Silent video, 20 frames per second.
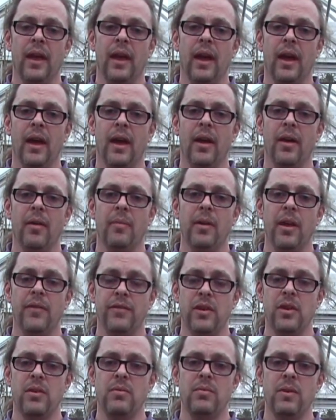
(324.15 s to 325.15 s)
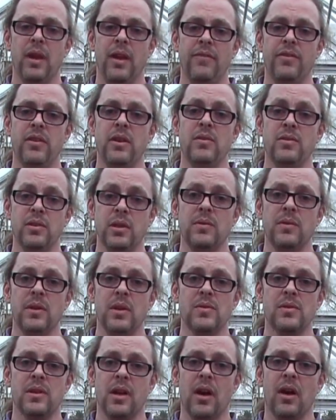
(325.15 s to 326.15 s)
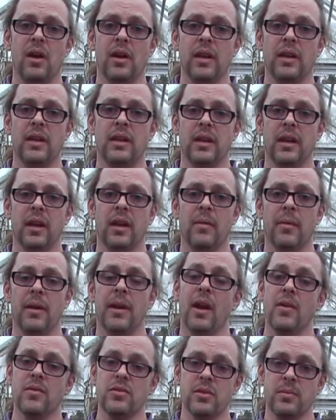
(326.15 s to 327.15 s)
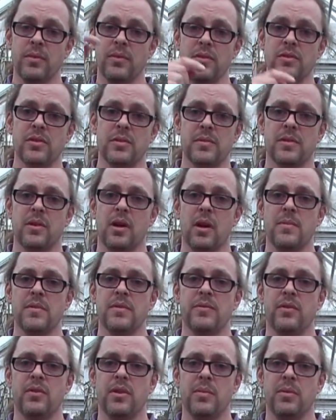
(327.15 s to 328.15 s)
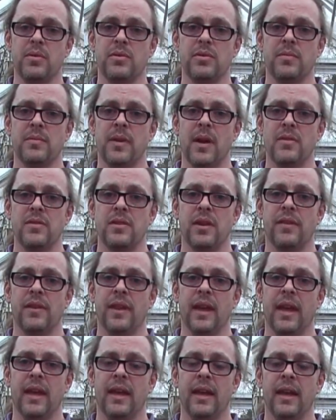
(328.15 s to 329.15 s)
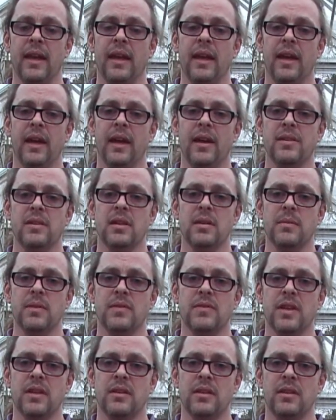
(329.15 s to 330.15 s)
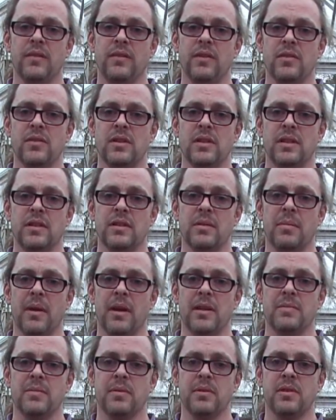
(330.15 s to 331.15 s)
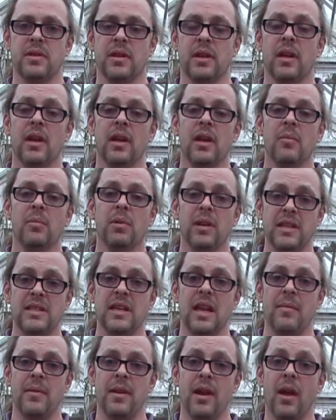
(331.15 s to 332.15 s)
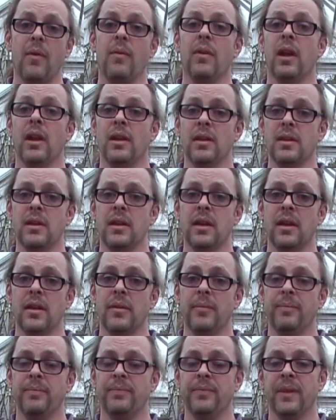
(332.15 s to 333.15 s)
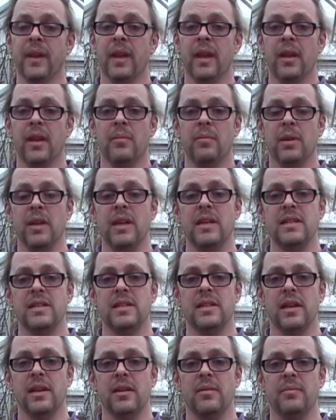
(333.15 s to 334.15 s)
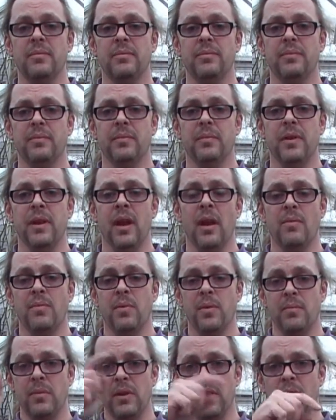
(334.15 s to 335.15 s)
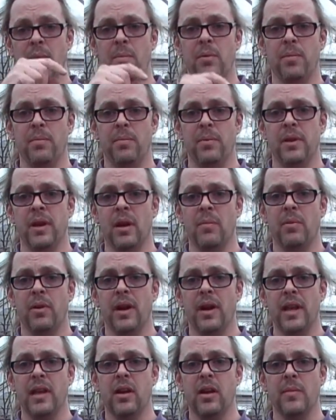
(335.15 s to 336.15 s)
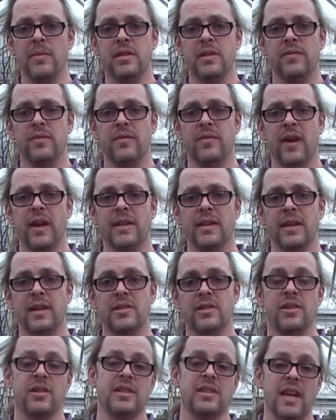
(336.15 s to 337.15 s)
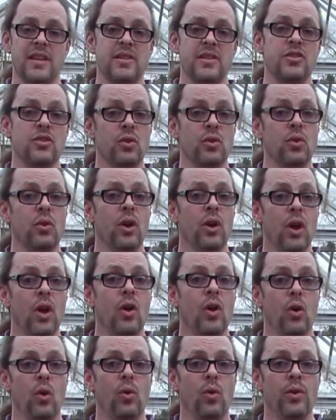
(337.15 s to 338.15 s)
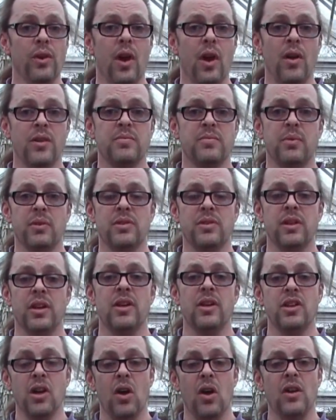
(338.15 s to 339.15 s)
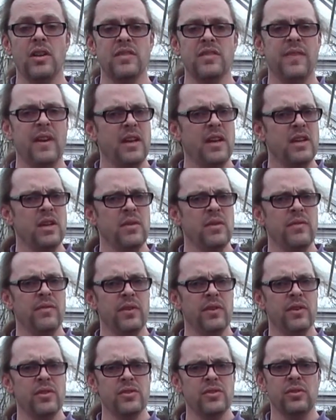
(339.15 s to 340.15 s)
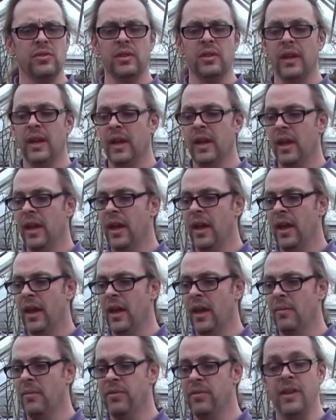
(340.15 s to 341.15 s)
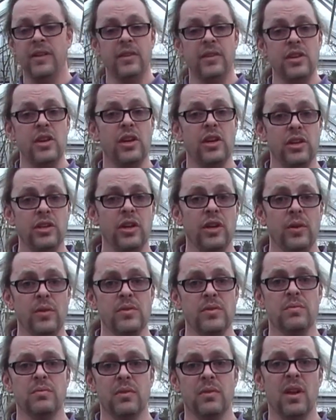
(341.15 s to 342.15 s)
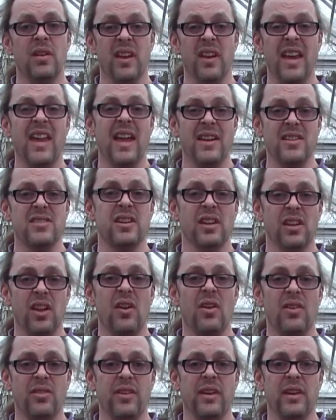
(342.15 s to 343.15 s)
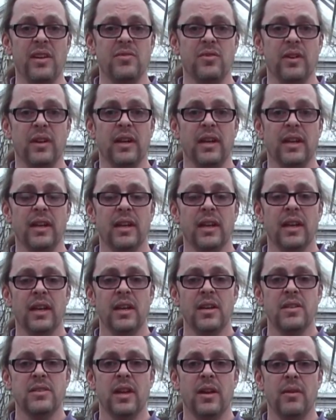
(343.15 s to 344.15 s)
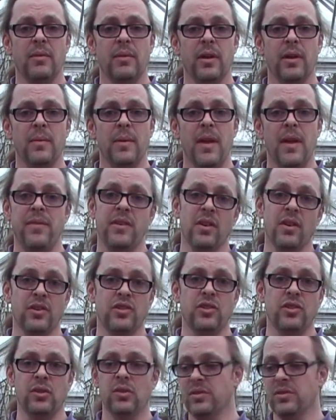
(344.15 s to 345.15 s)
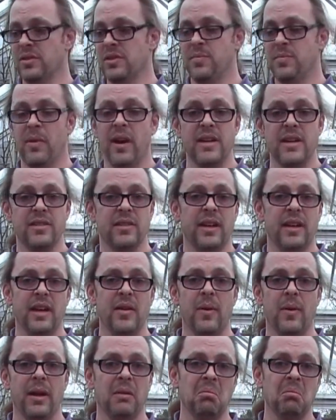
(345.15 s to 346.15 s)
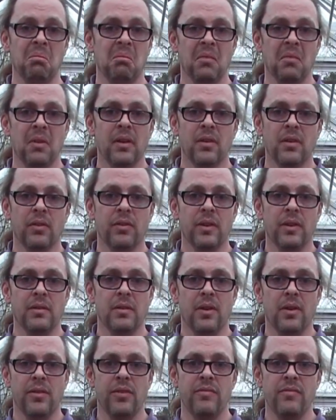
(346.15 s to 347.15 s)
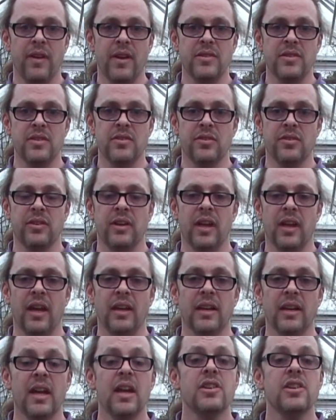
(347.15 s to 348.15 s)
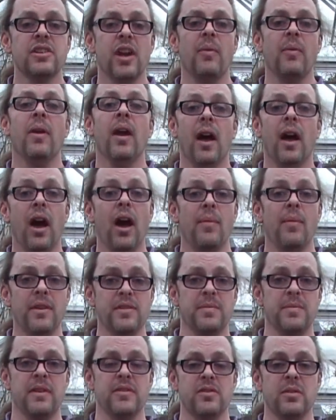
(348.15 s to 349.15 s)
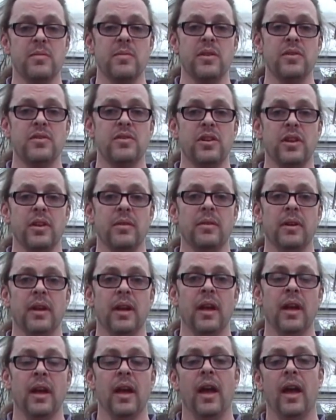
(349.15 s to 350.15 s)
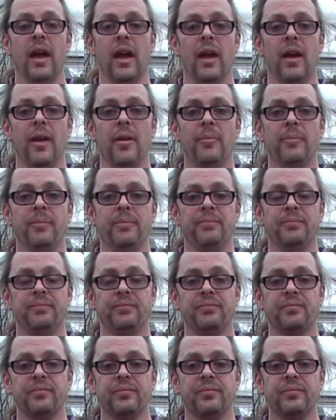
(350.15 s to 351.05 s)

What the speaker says: If you do use garlic, I know some of the subscribers have already put some notes on there, and you've said that you've used it in the past. But please let me know, and please put any comments if you've had any successes or not. But garlic's a very universal thing that you can use against a lot of things, really. So if you're not sure, just spray it on anyway. Nothing ventured, nothing gained. So I hope that's been of some use to you, and